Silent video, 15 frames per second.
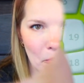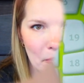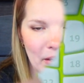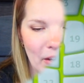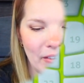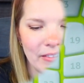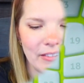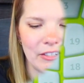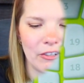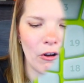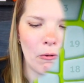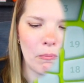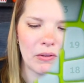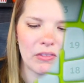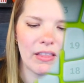go beyond
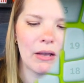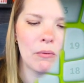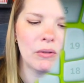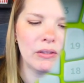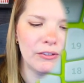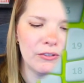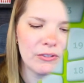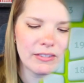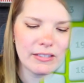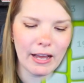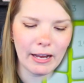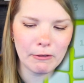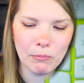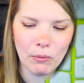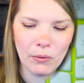0, but they would lose
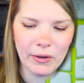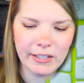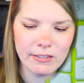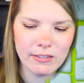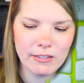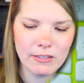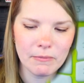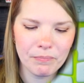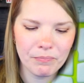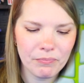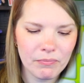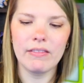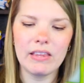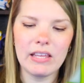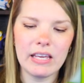9 points.
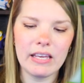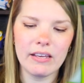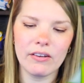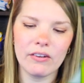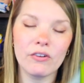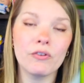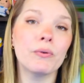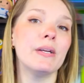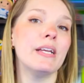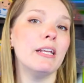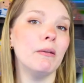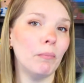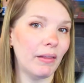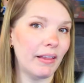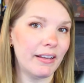The
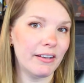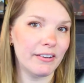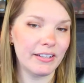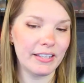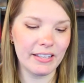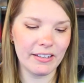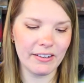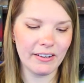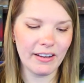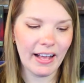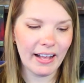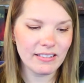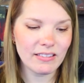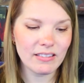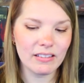green player here
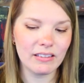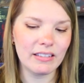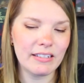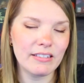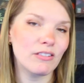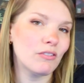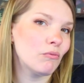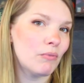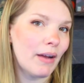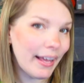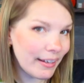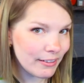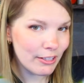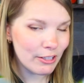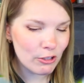has the least
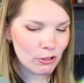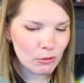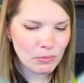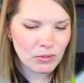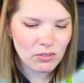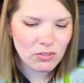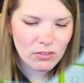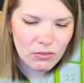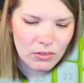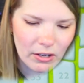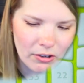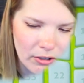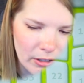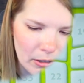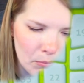red cubes, so
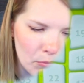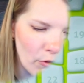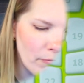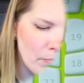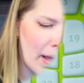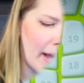they're going to move